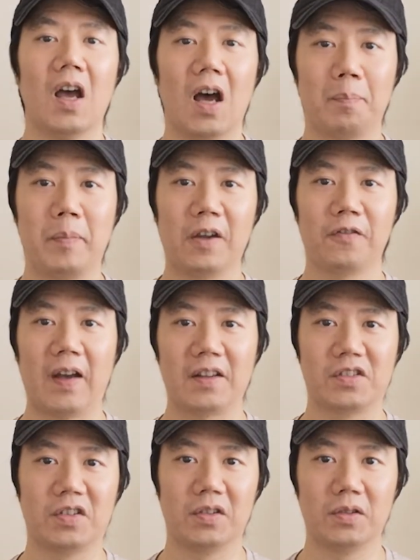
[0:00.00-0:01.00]
A big
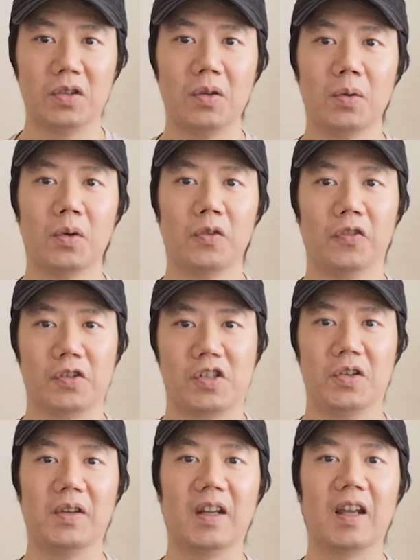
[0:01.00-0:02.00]
thanks to you all for
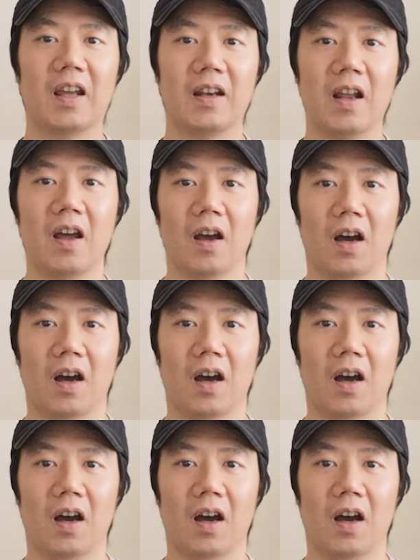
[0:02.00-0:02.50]
tuning in.